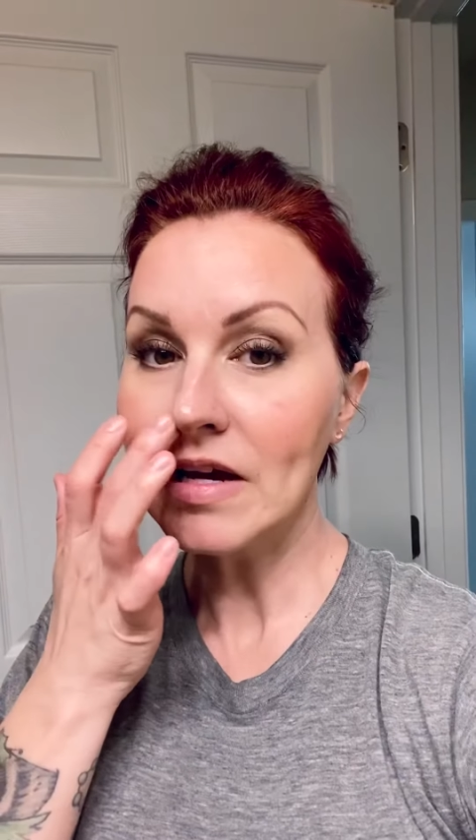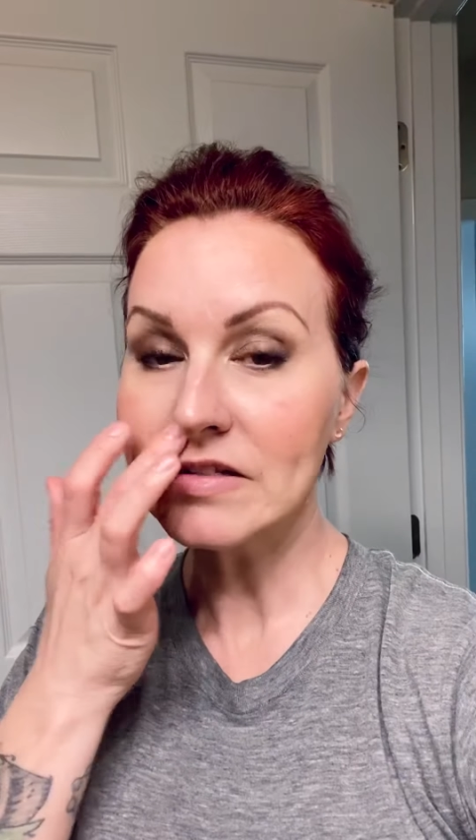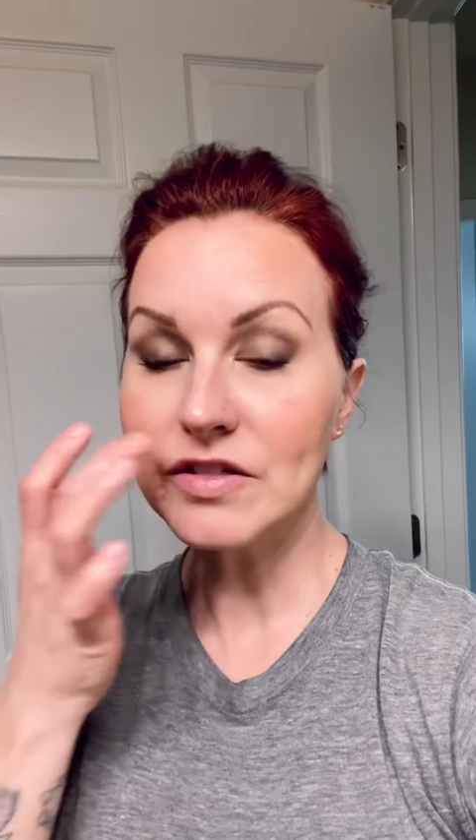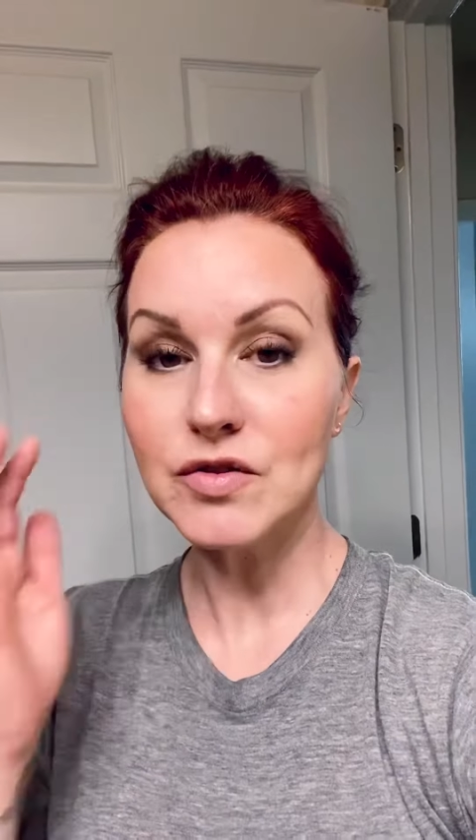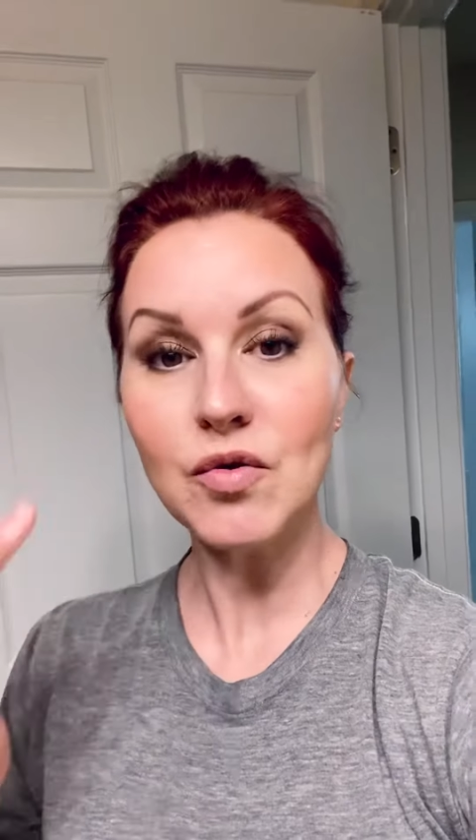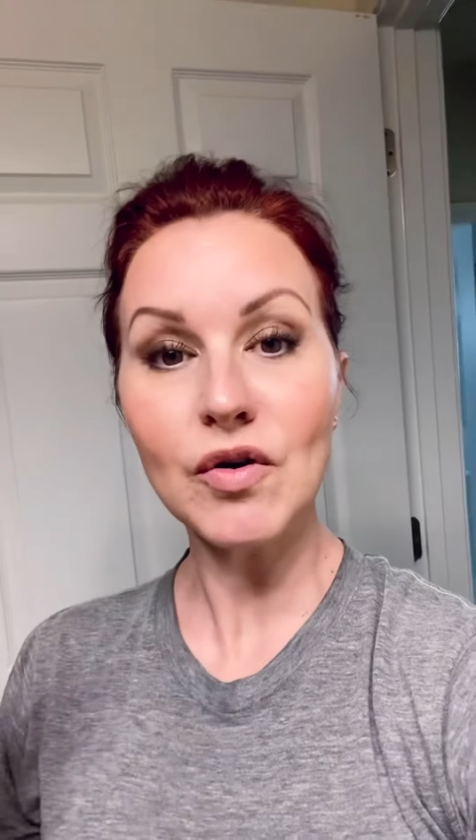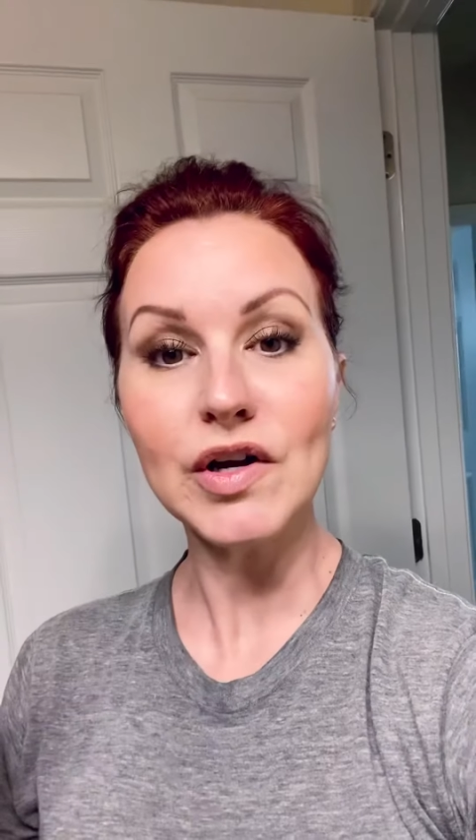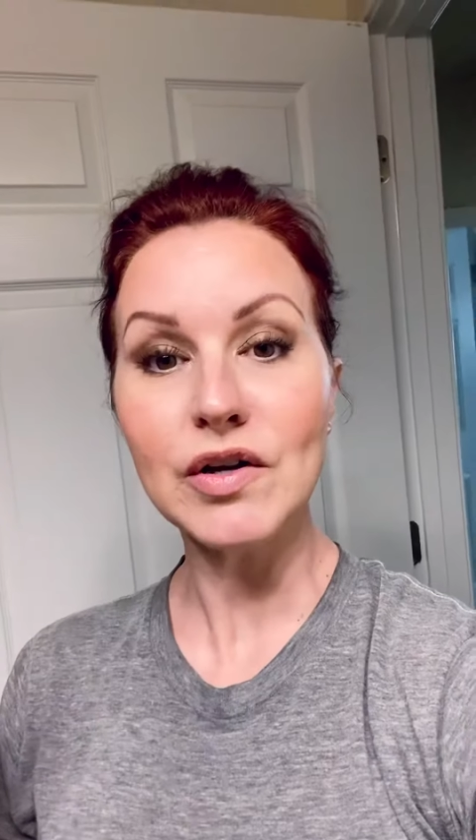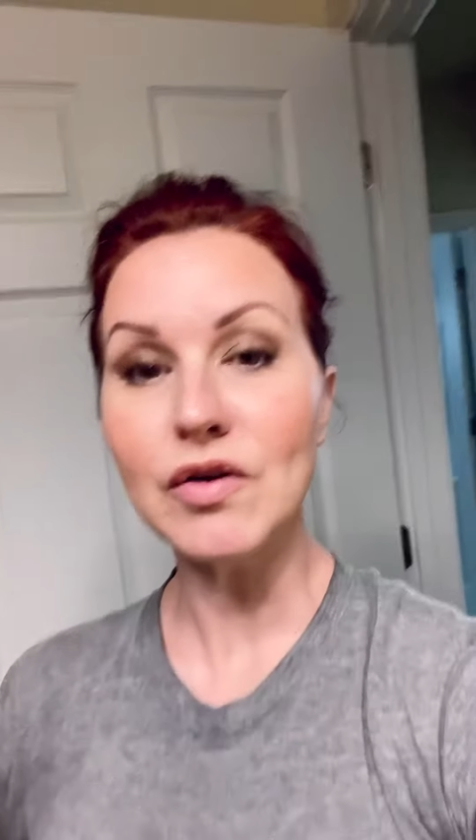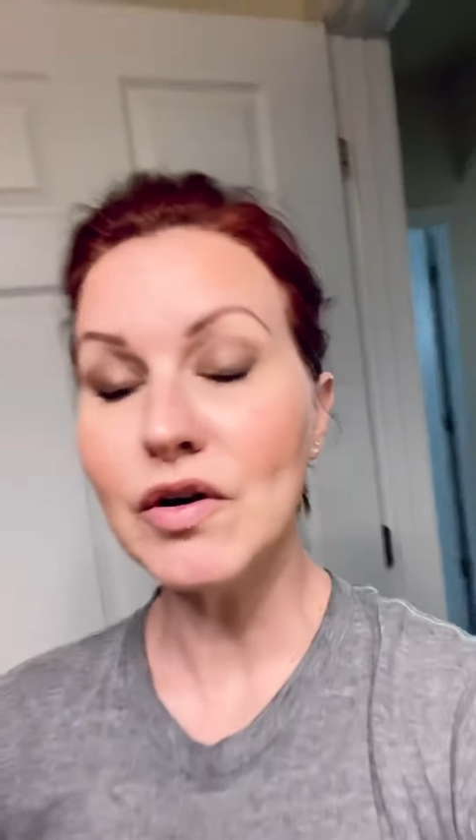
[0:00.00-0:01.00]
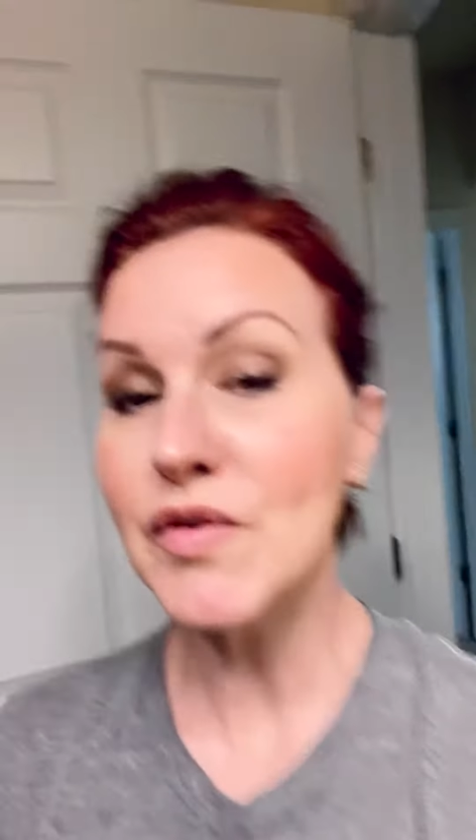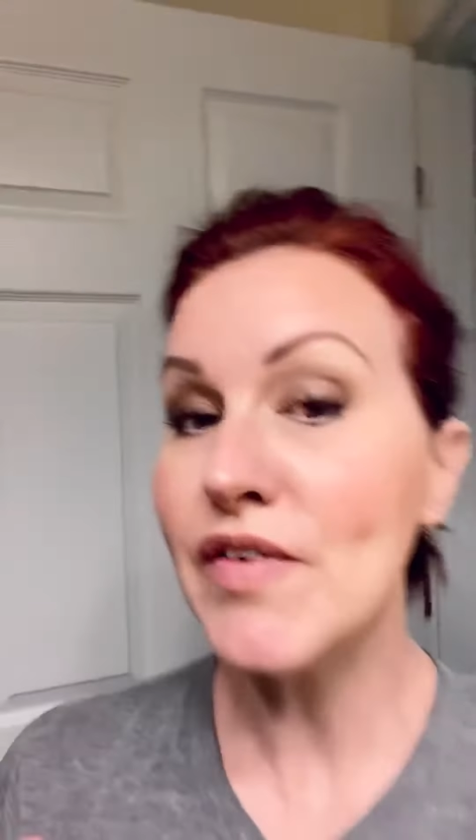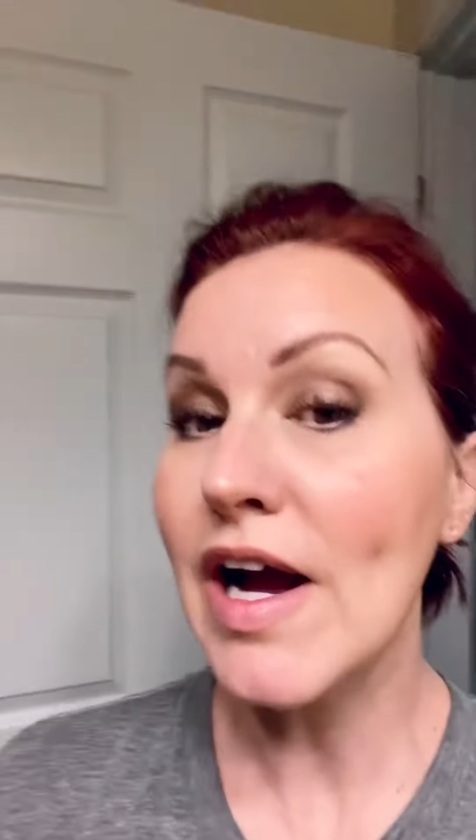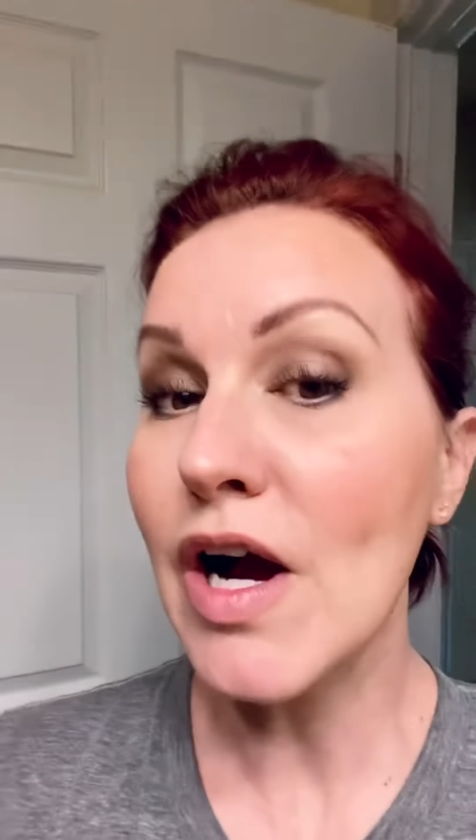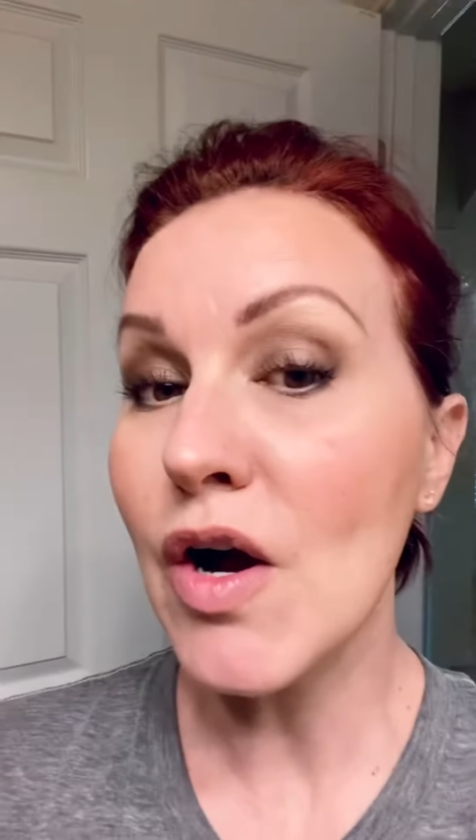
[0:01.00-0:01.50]
a tutorial of
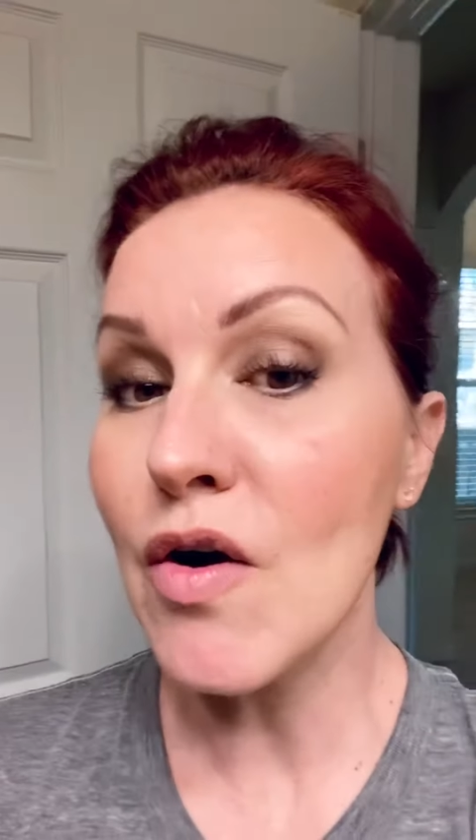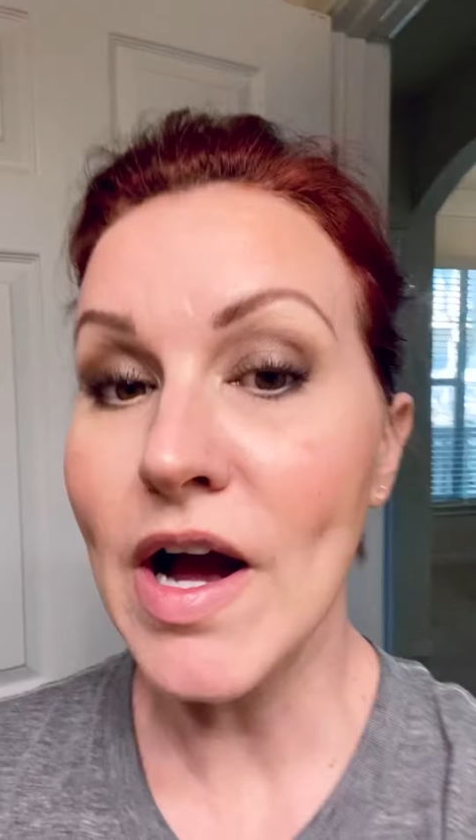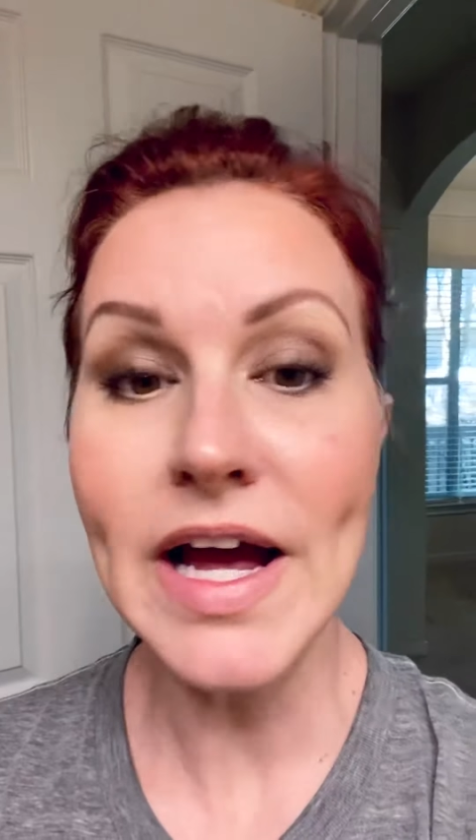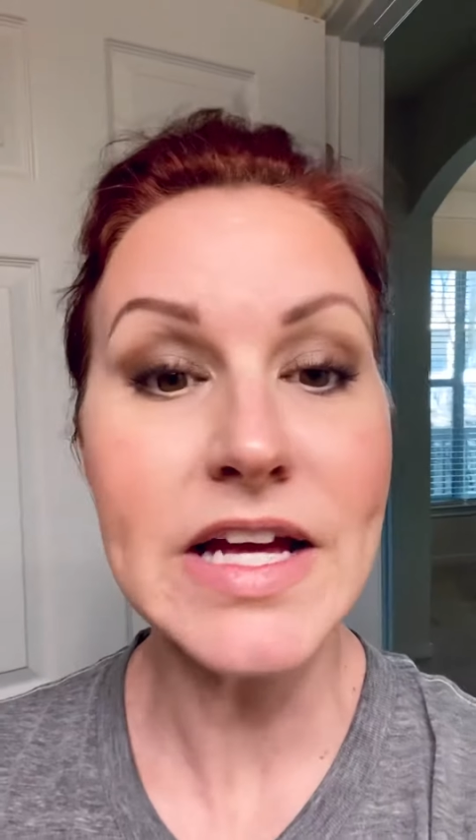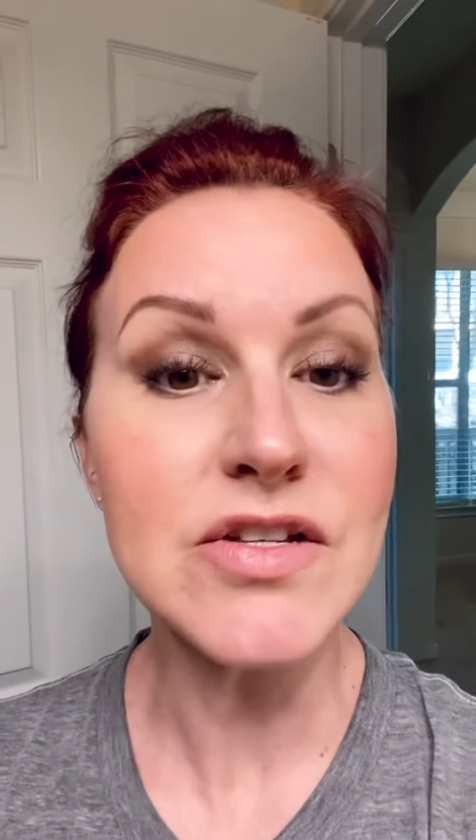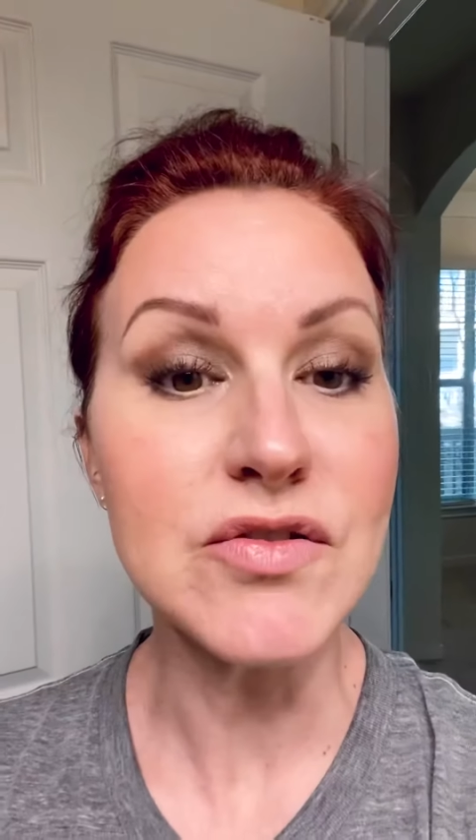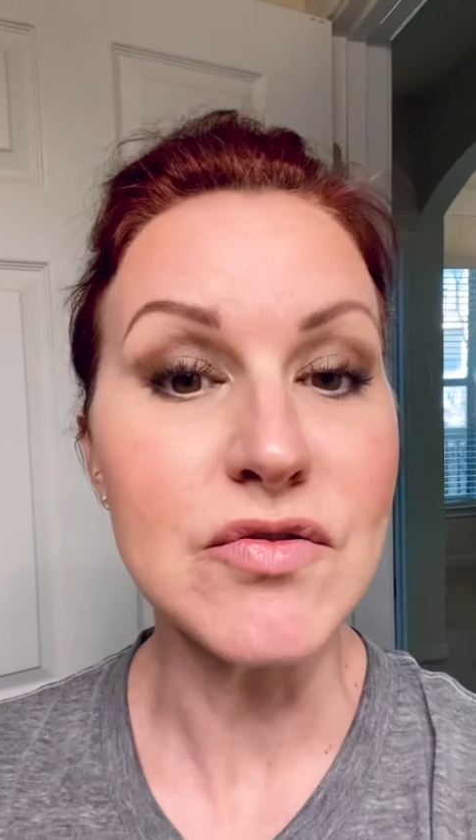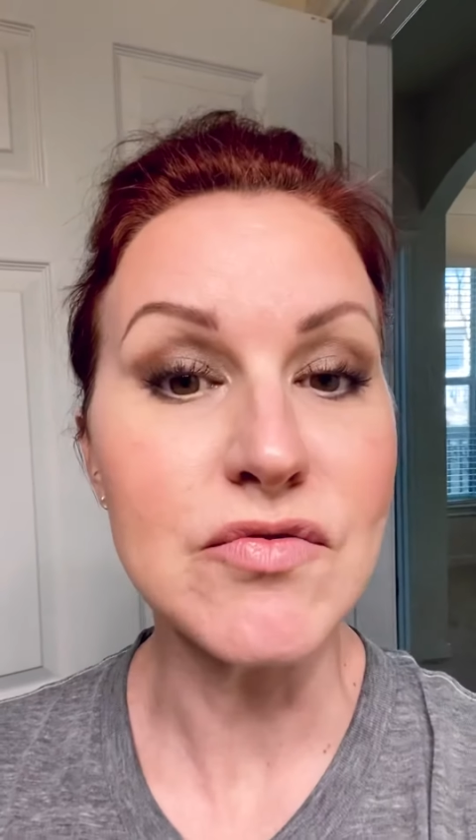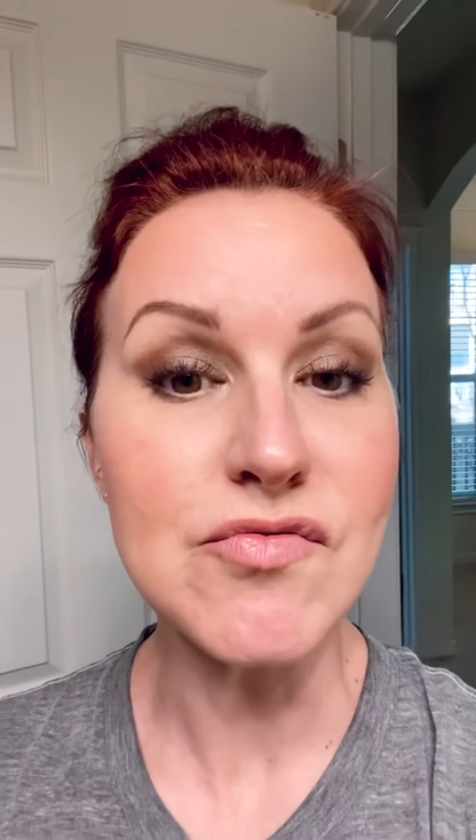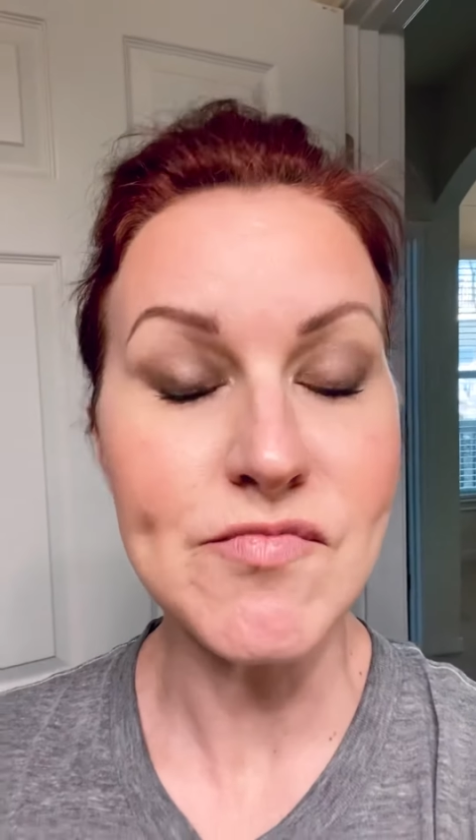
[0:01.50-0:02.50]
how I do